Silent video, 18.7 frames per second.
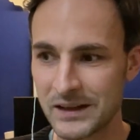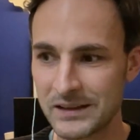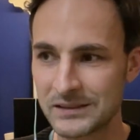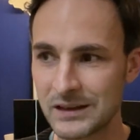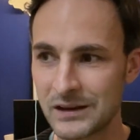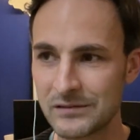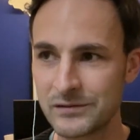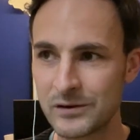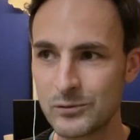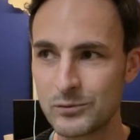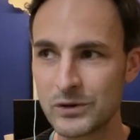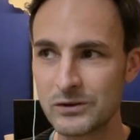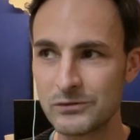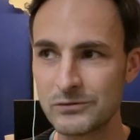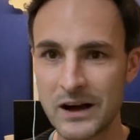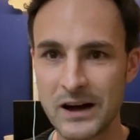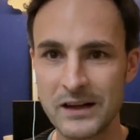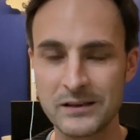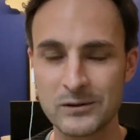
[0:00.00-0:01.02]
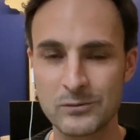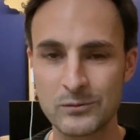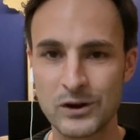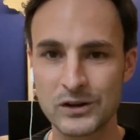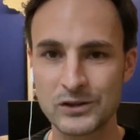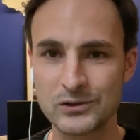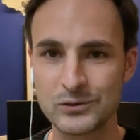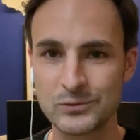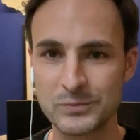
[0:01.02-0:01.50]
And therefore, we rather
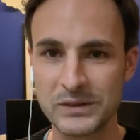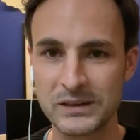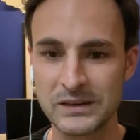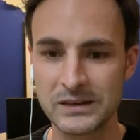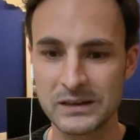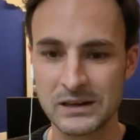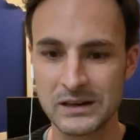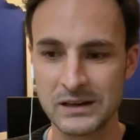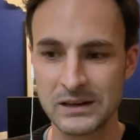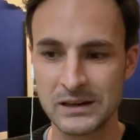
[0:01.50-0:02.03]
want to be